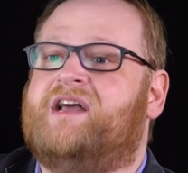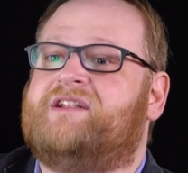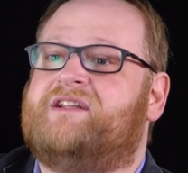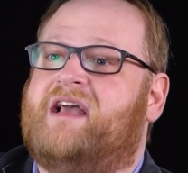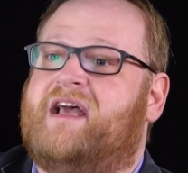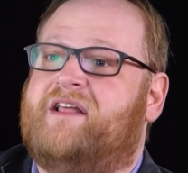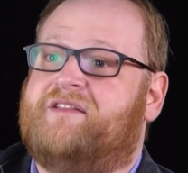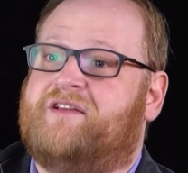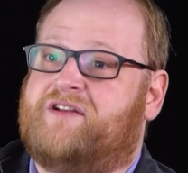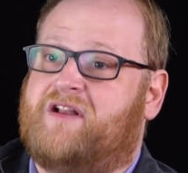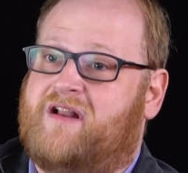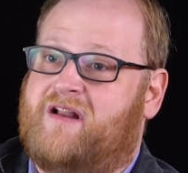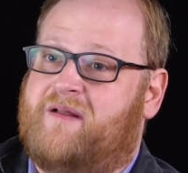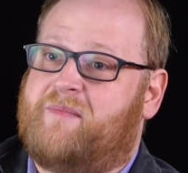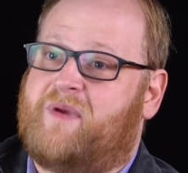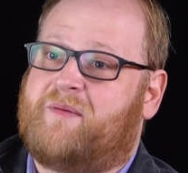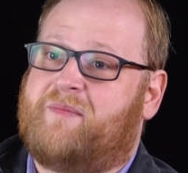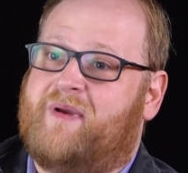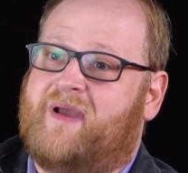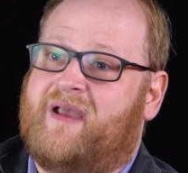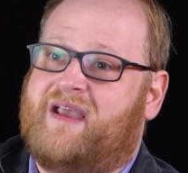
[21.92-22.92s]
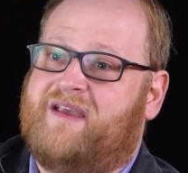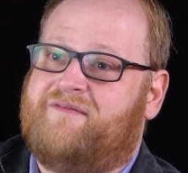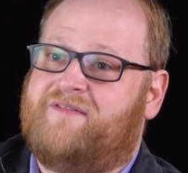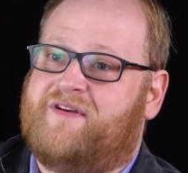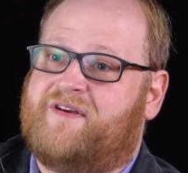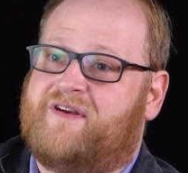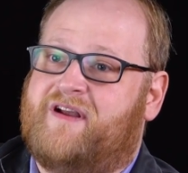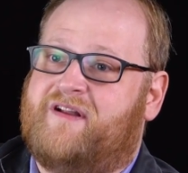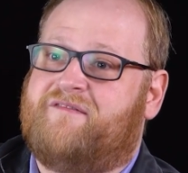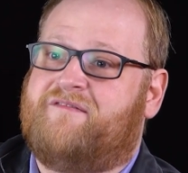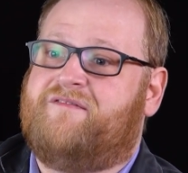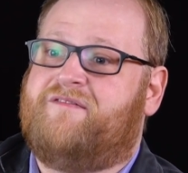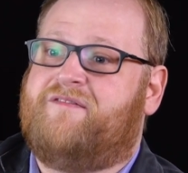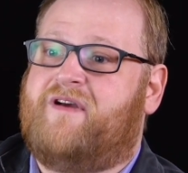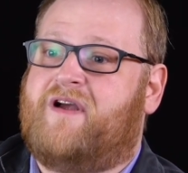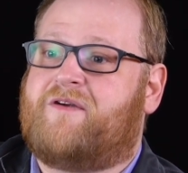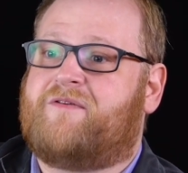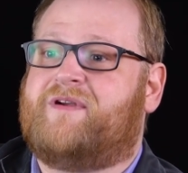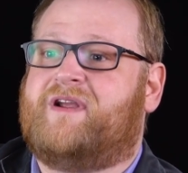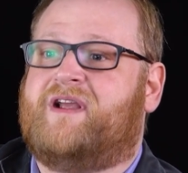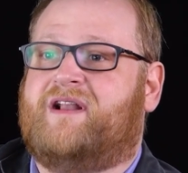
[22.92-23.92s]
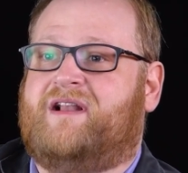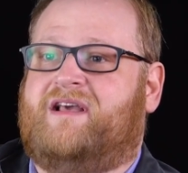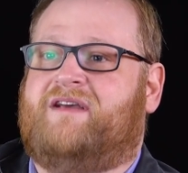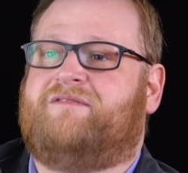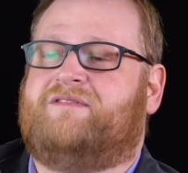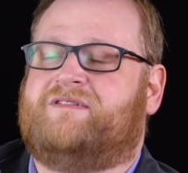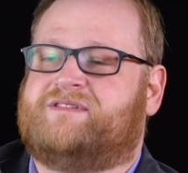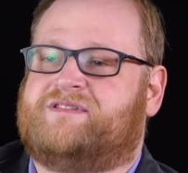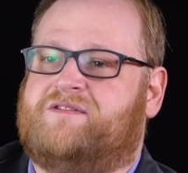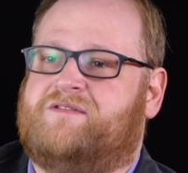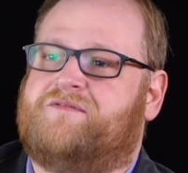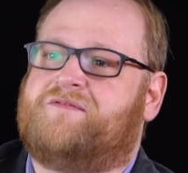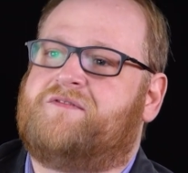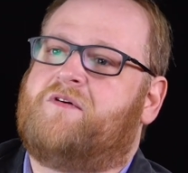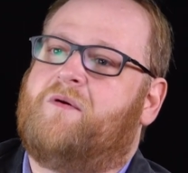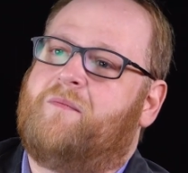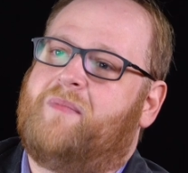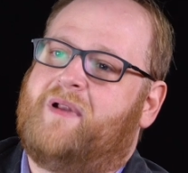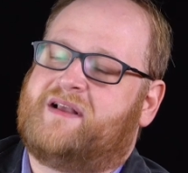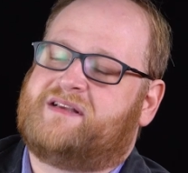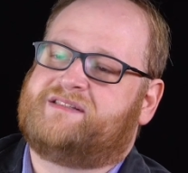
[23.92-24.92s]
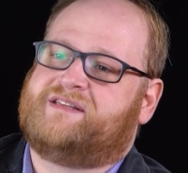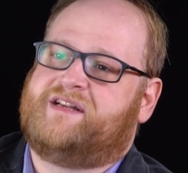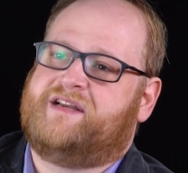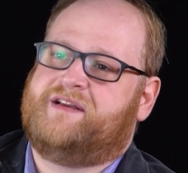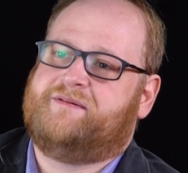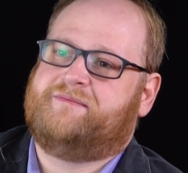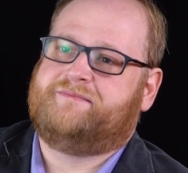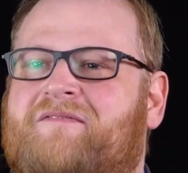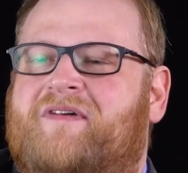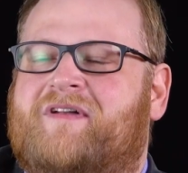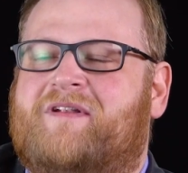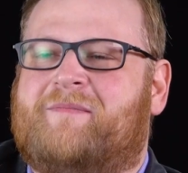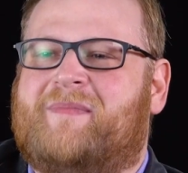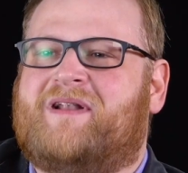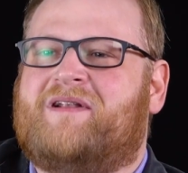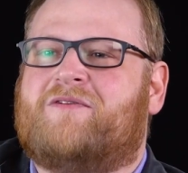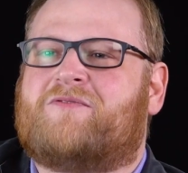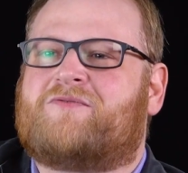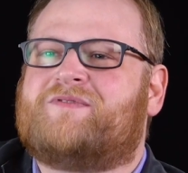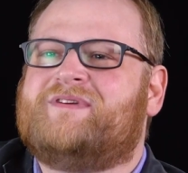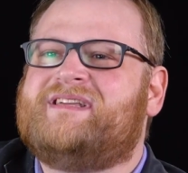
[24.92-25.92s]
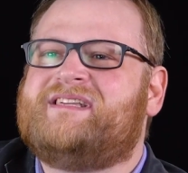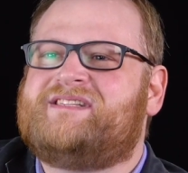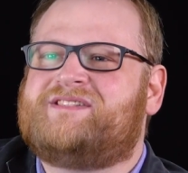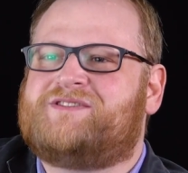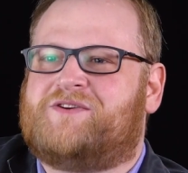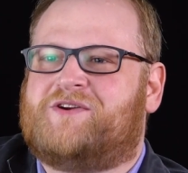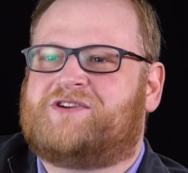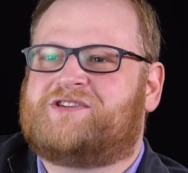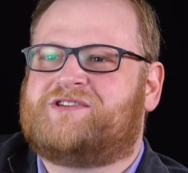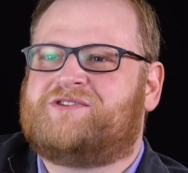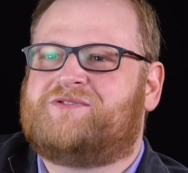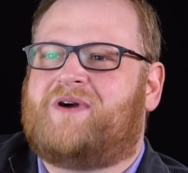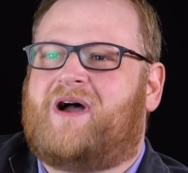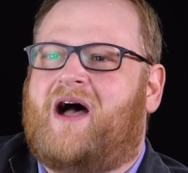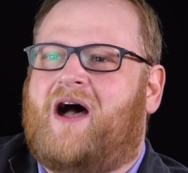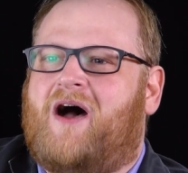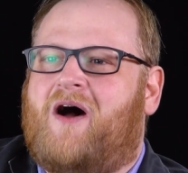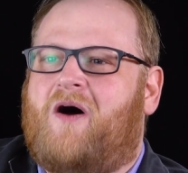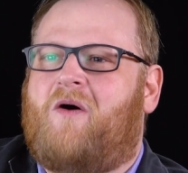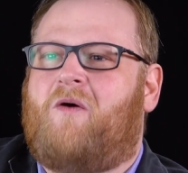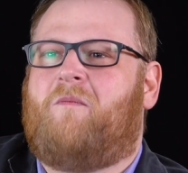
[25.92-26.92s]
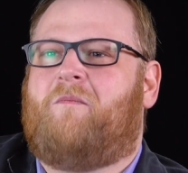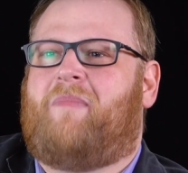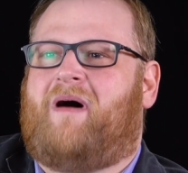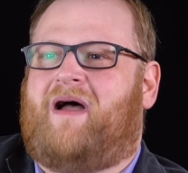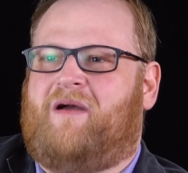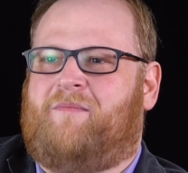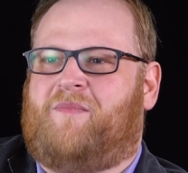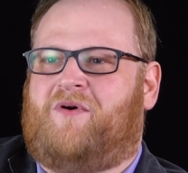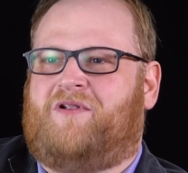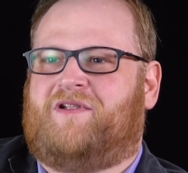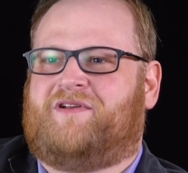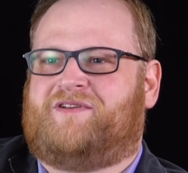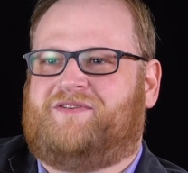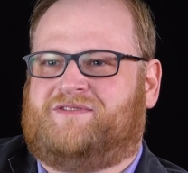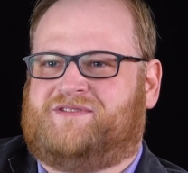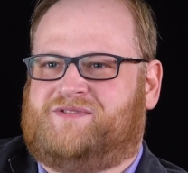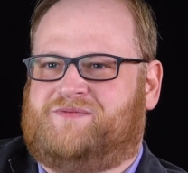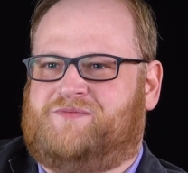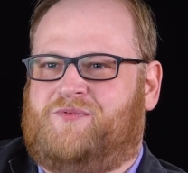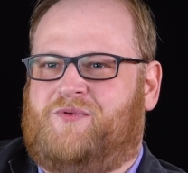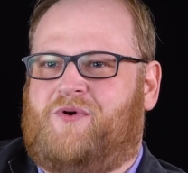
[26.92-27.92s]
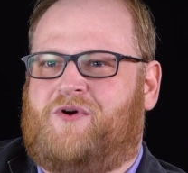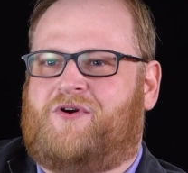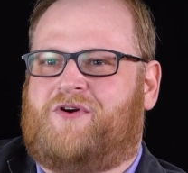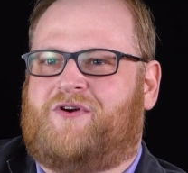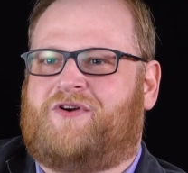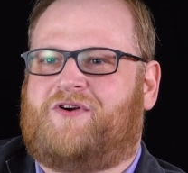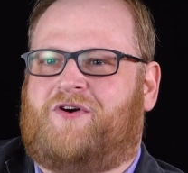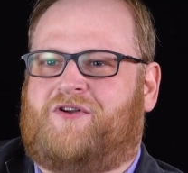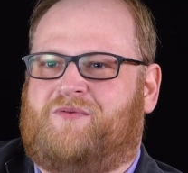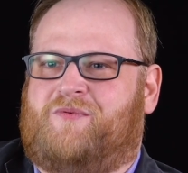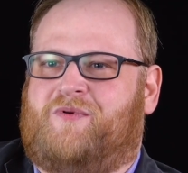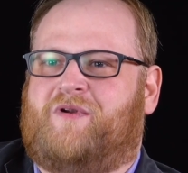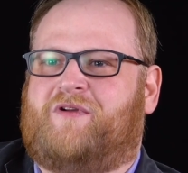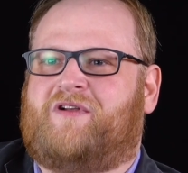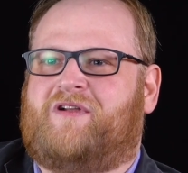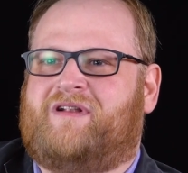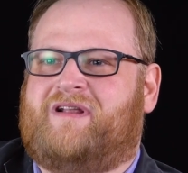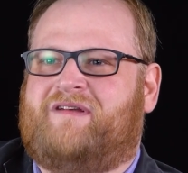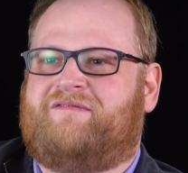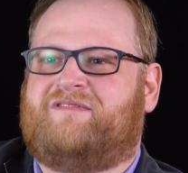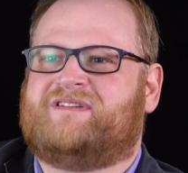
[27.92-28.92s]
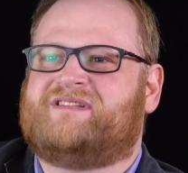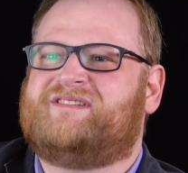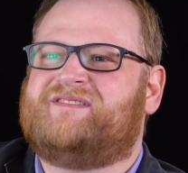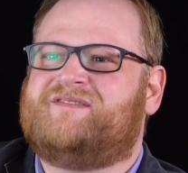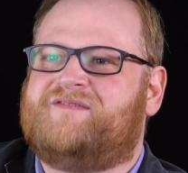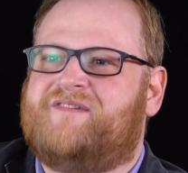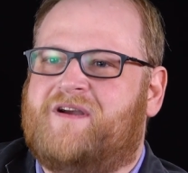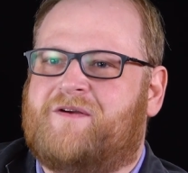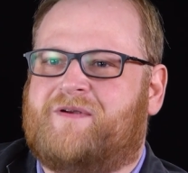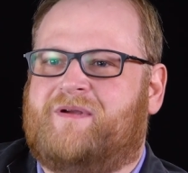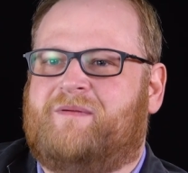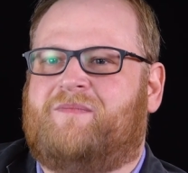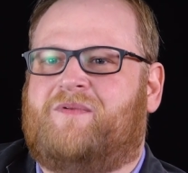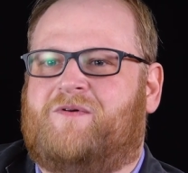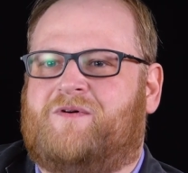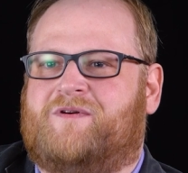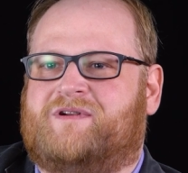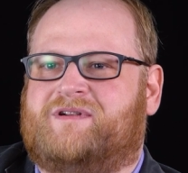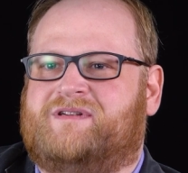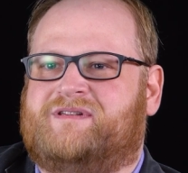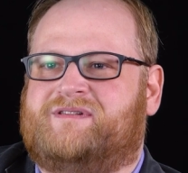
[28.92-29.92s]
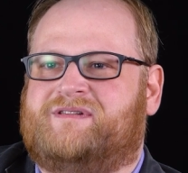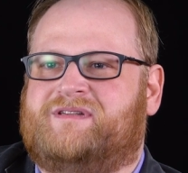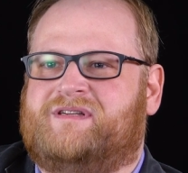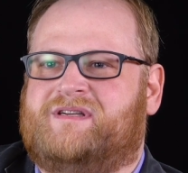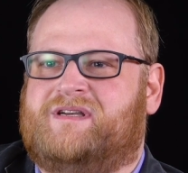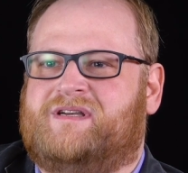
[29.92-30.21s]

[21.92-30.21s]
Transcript: and their dynamic behavior at varying levels of complexity. Fundamental research into how biomolecules work on a molecular level is very important.